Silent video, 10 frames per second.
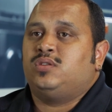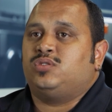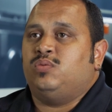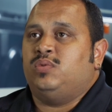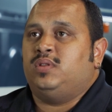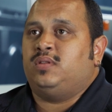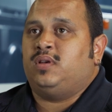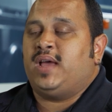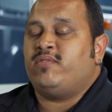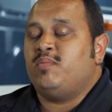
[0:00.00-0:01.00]
So with
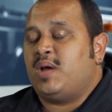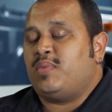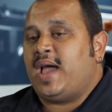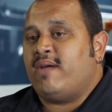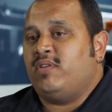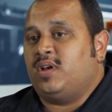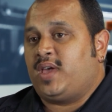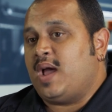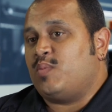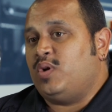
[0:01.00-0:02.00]
uh, every member having a
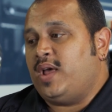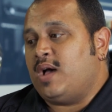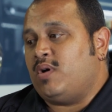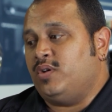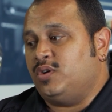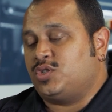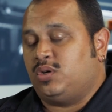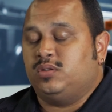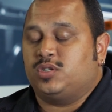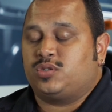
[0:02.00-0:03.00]
camera now on their
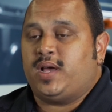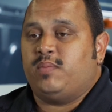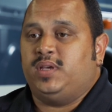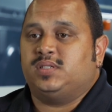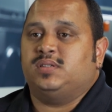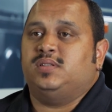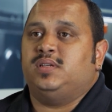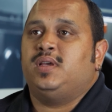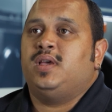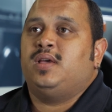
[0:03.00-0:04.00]
shoulder strap, basically,